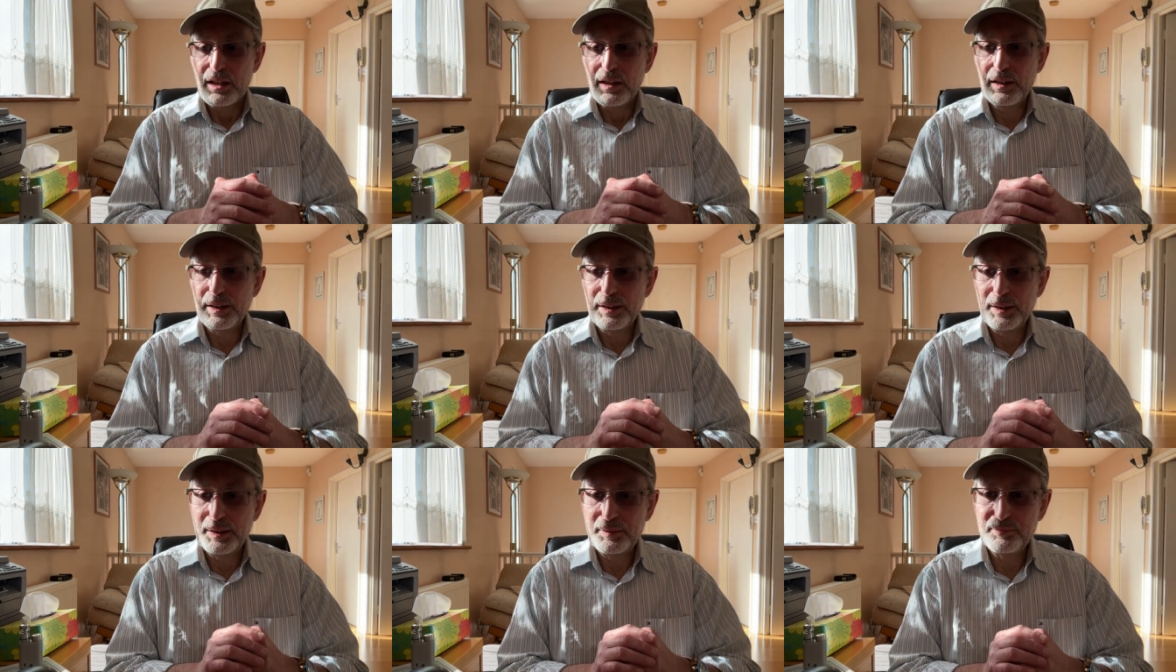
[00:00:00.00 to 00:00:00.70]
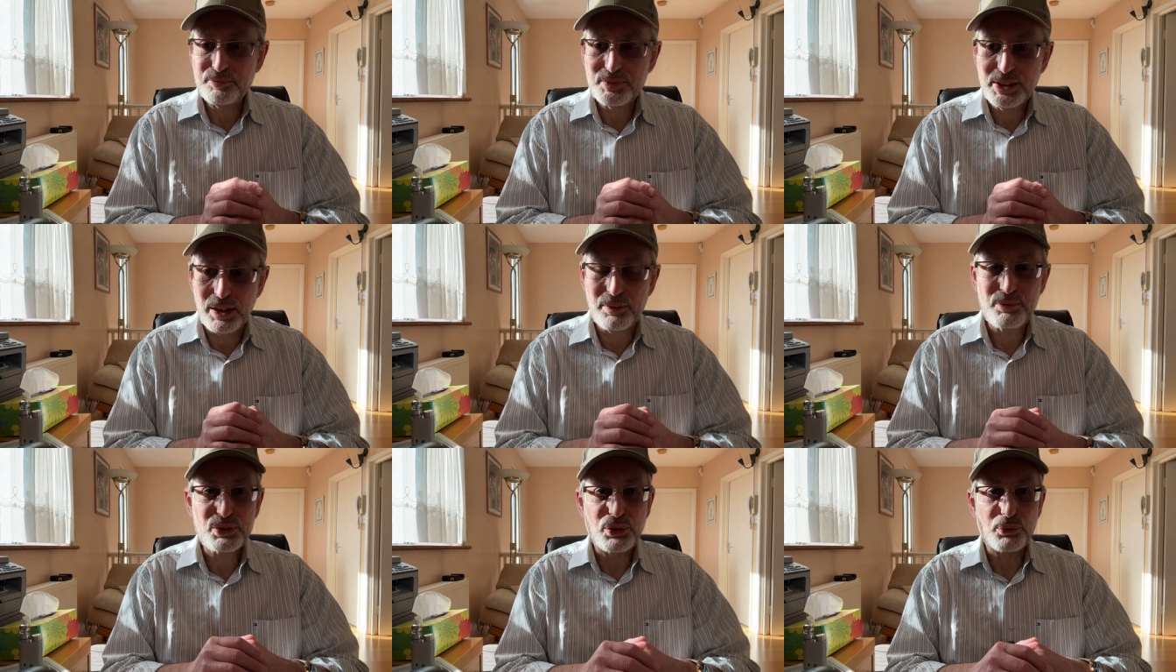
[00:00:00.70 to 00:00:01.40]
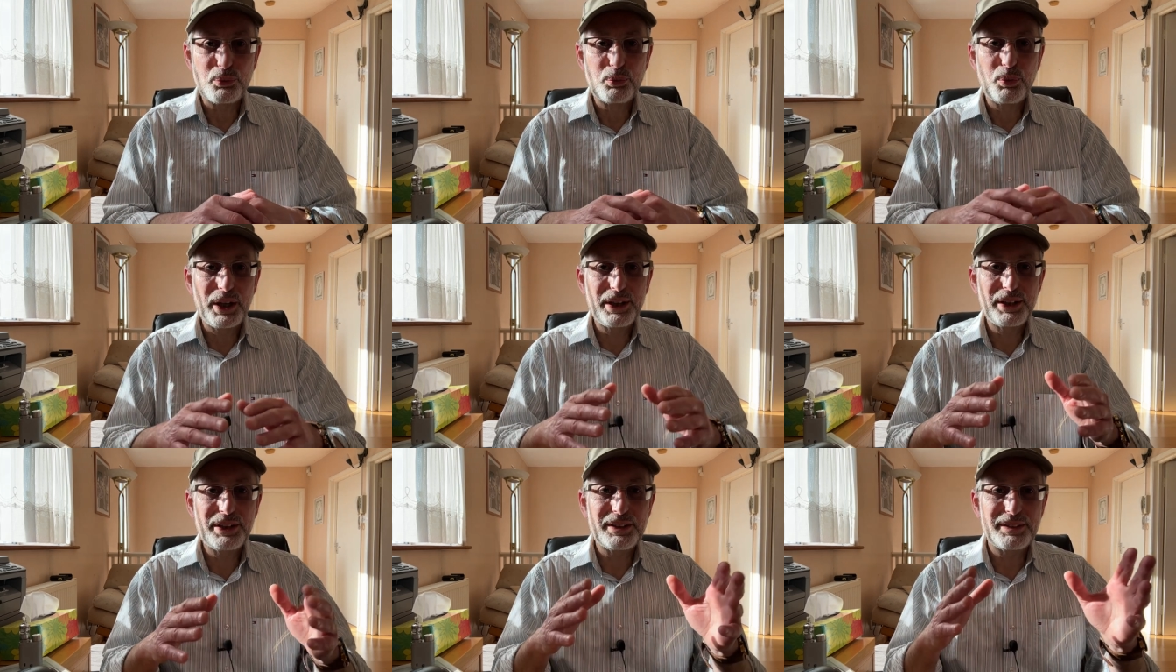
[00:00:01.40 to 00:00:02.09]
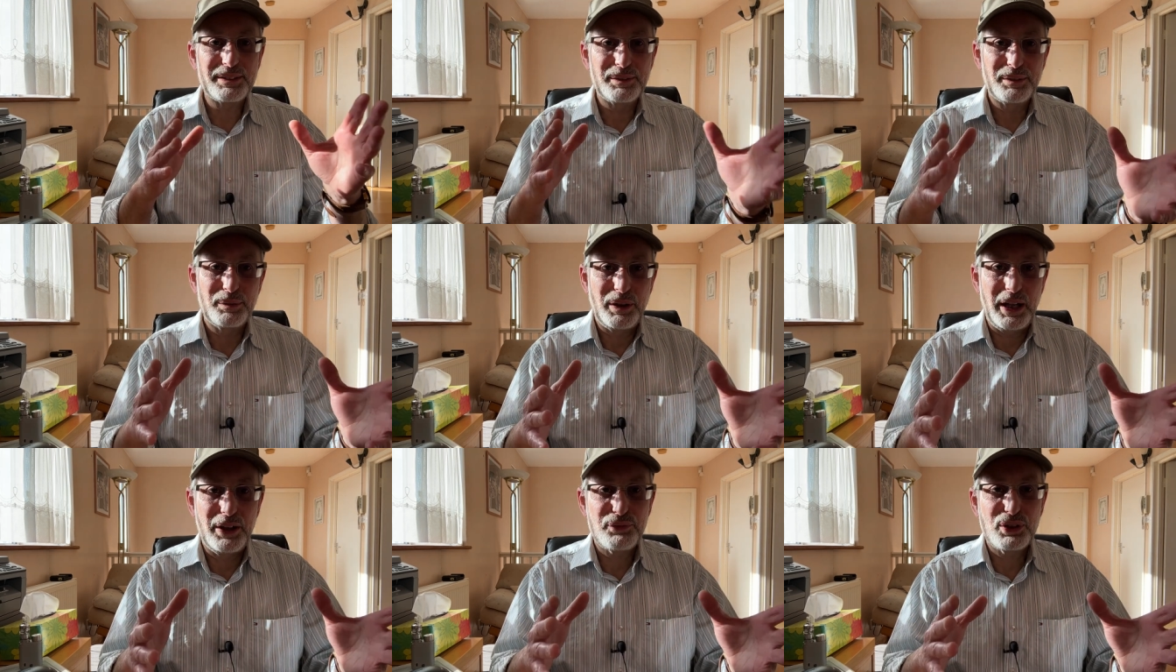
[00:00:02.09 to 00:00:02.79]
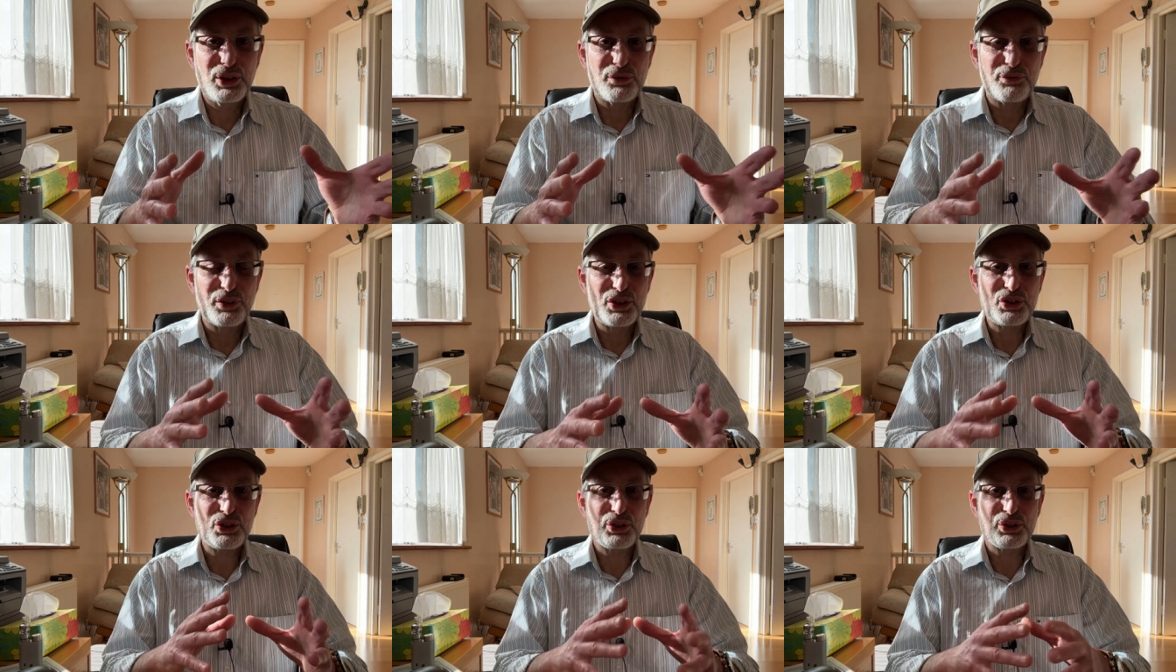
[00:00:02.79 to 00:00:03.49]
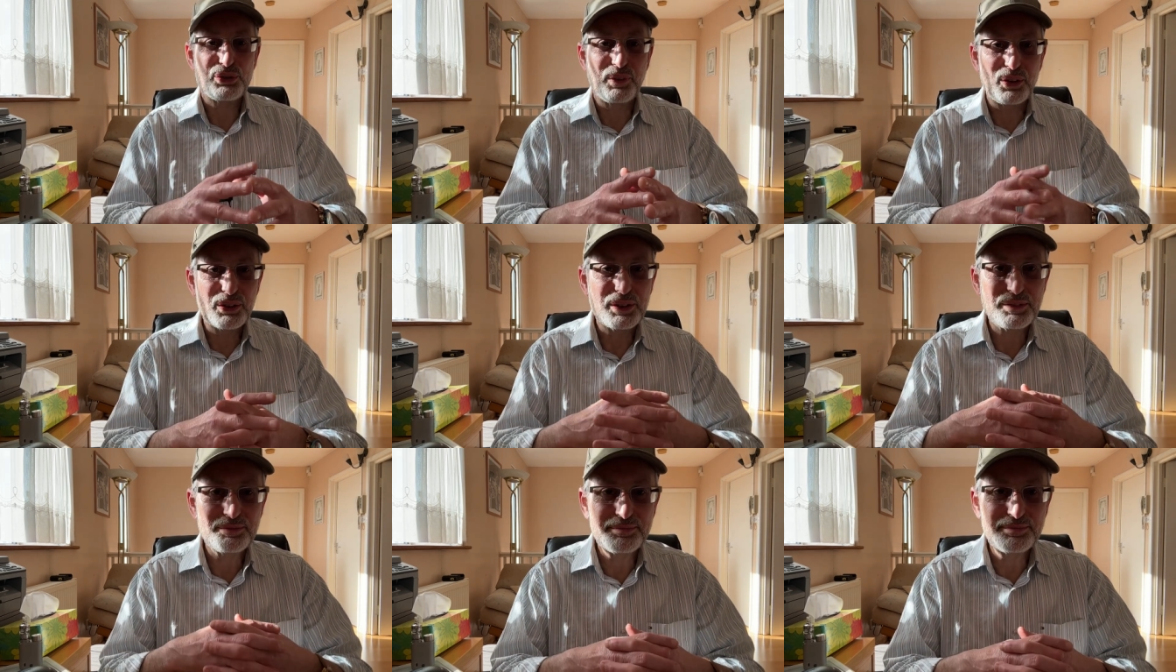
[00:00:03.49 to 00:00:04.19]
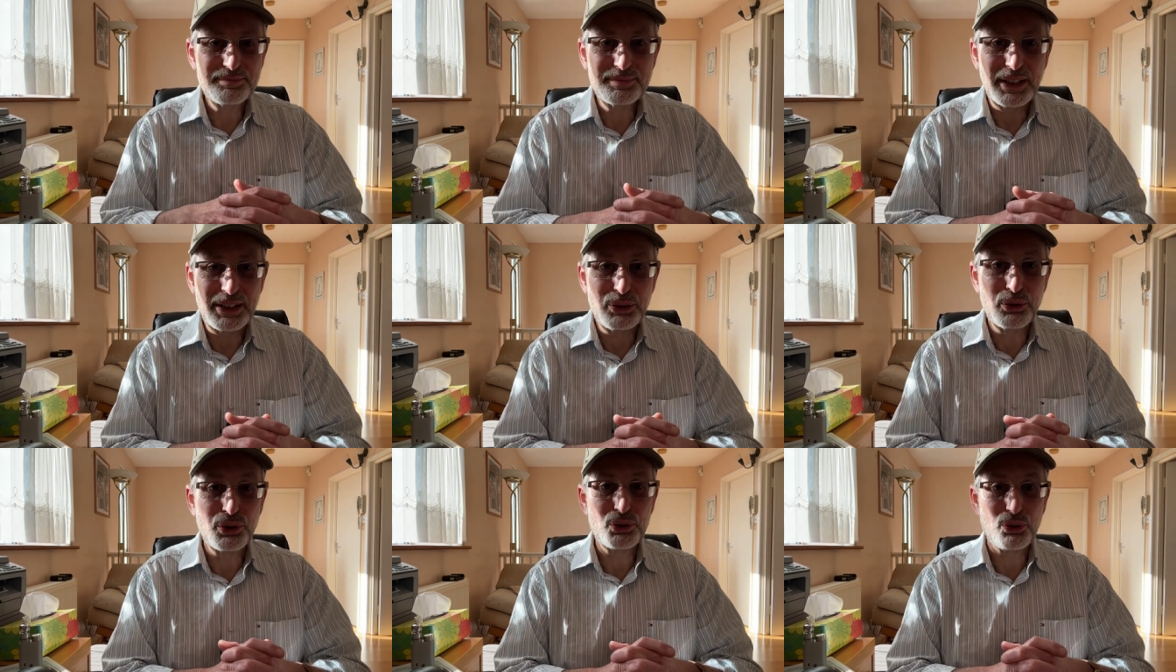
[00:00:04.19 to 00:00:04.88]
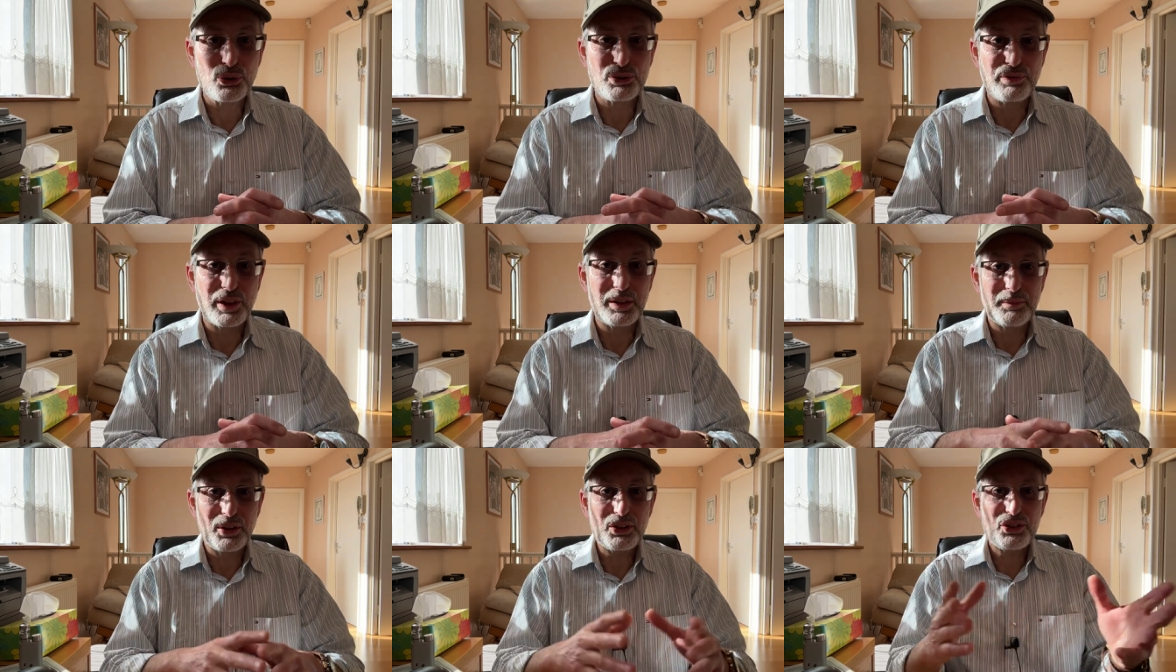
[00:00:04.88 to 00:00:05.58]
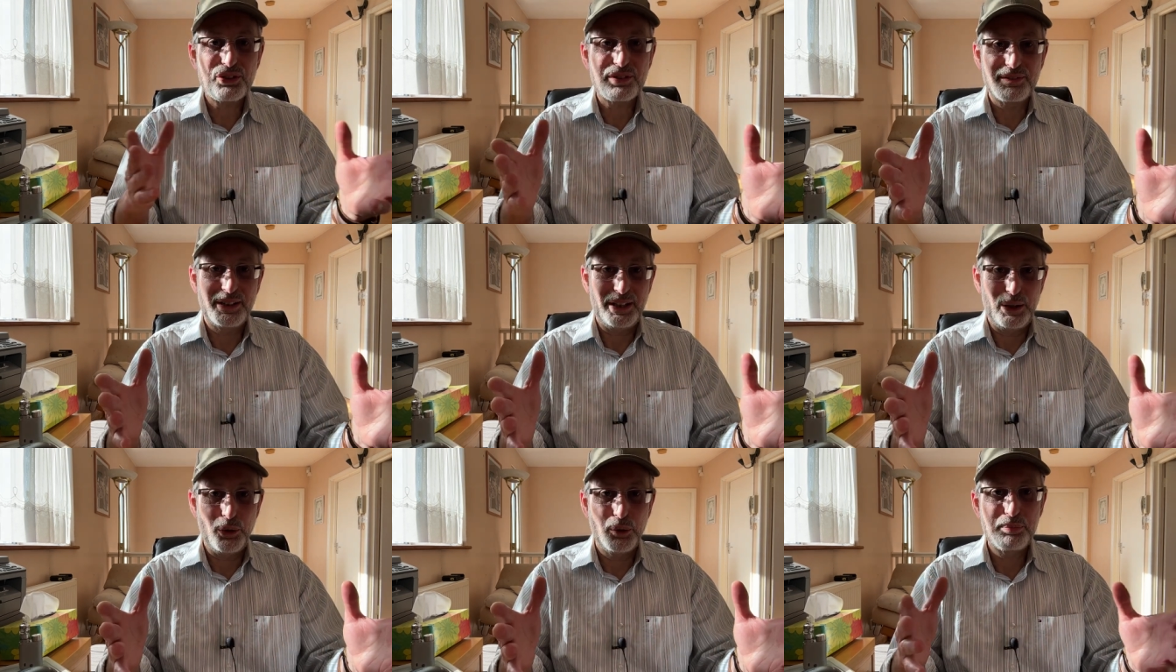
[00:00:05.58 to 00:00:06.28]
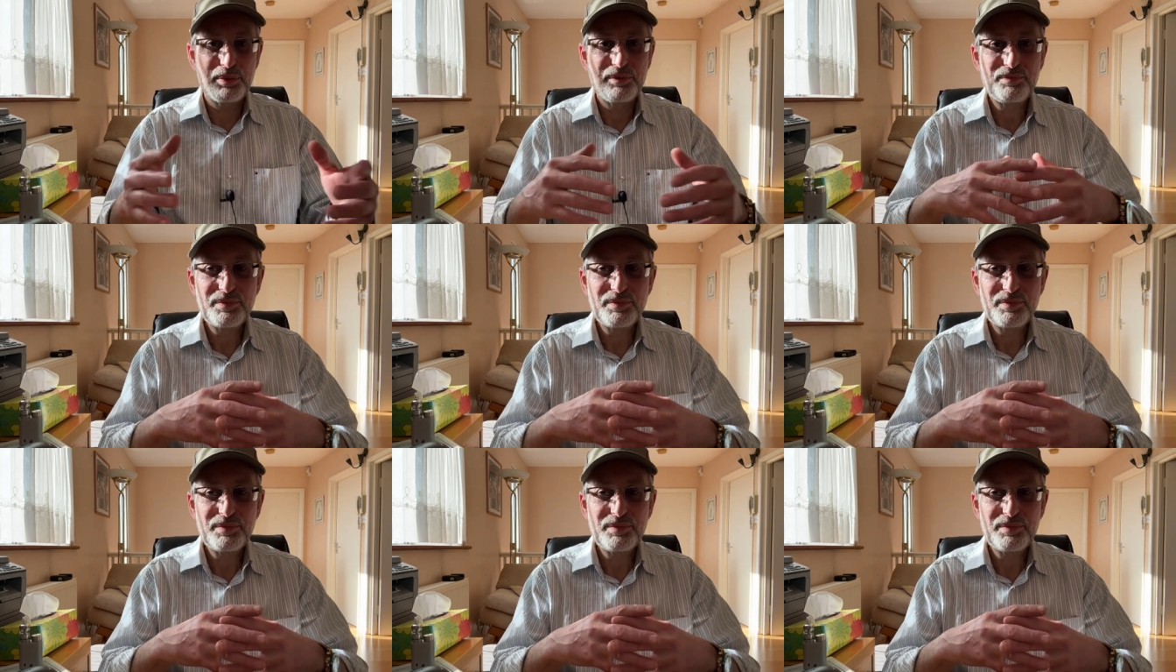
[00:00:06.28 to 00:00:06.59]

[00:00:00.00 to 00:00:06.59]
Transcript: Um, yeah, so when, after you finished your smoke, that you enjoyed very much, I hope,